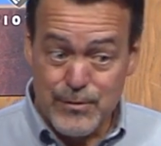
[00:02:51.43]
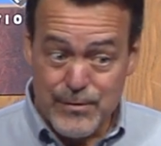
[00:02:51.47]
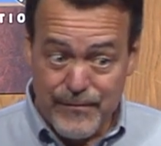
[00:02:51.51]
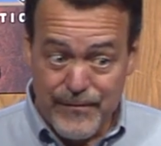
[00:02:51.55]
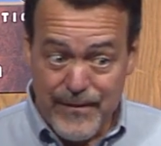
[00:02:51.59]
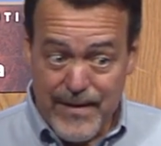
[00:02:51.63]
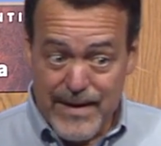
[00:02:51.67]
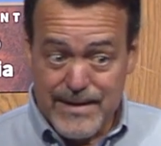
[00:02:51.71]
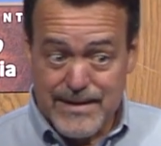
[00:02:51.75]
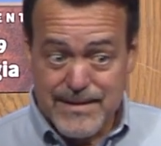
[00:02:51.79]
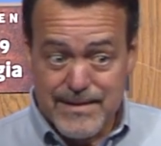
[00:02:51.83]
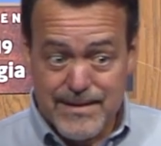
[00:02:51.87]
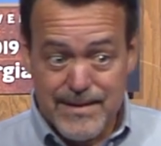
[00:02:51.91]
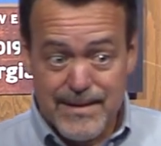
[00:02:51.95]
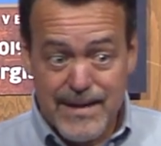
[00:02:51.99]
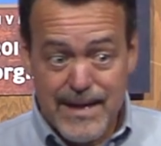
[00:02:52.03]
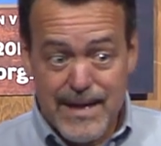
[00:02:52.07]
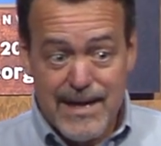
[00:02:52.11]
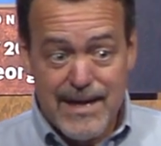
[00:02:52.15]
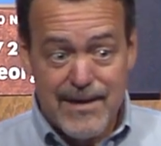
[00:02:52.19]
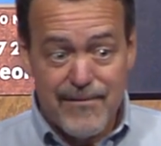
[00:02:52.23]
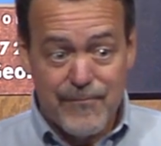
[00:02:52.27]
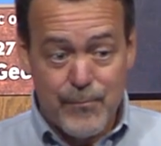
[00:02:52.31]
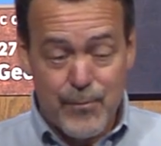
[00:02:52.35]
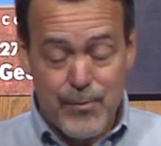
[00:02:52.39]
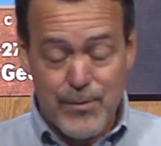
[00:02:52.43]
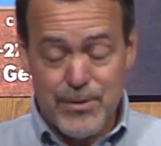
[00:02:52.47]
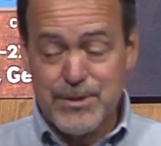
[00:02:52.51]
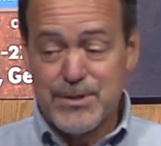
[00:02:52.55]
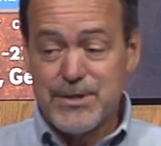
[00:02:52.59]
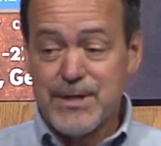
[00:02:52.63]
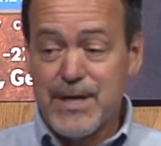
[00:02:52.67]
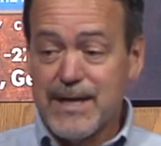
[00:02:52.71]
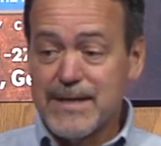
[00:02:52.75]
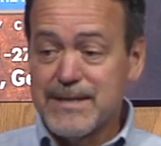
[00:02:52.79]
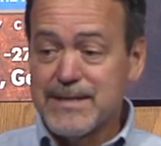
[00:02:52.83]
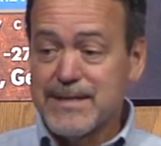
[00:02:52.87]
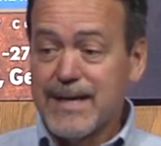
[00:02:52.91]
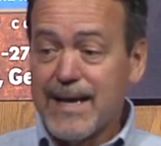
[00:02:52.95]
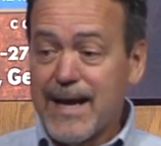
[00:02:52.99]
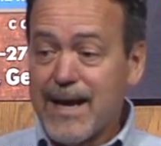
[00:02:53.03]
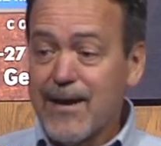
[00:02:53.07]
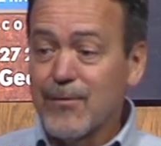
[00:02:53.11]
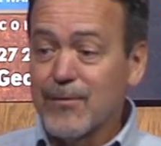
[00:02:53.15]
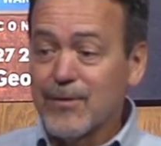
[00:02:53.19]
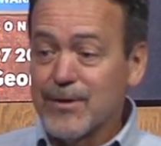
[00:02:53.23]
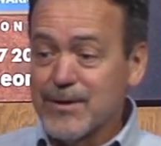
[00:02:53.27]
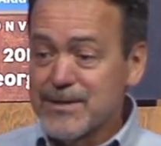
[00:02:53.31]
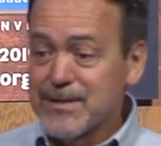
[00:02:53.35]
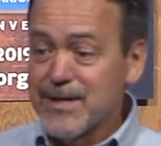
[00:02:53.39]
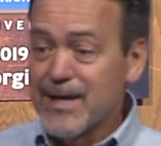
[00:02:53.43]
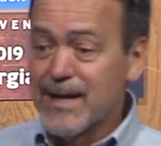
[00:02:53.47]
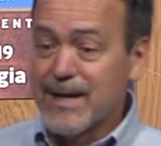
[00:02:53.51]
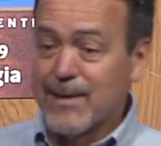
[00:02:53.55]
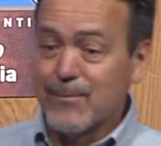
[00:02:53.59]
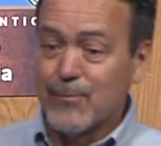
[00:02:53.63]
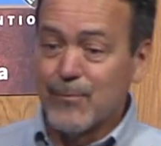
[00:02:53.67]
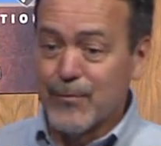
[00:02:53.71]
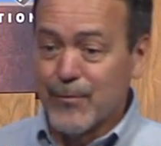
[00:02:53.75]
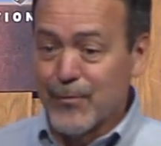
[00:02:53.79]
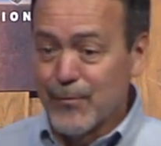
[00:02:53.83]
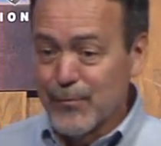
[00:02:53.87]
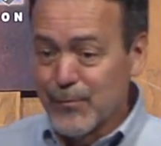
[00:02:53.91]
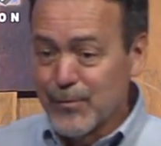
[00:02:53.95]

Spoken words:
In fact, they have projected out a time where there